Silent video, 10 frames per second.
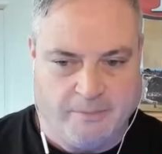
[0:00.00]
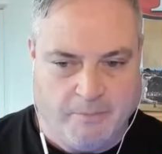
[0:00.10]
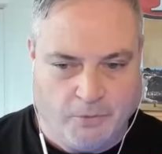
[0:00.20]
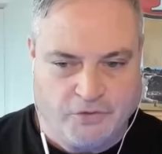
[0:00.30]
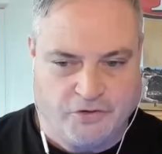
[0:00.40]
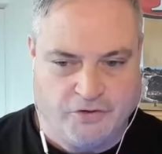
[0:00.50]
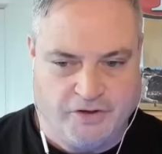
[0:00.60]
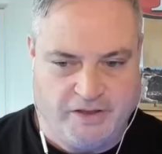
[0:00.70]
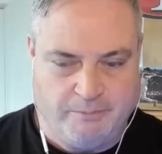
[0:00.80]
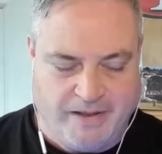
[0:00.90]

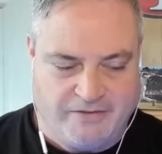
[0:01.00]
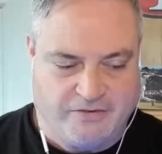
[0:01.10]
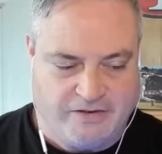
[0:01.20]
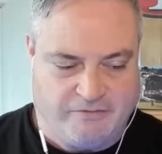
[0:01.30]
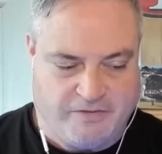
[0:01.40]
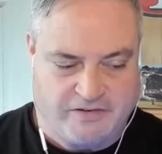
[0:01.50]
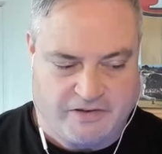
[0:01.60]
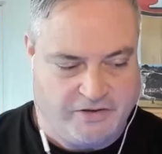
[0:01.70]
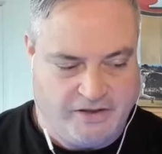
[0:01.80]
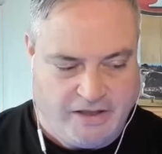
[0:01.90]
emotionally, mentally,
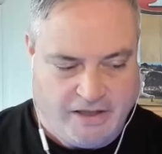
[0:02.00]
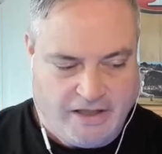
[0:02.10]
physically.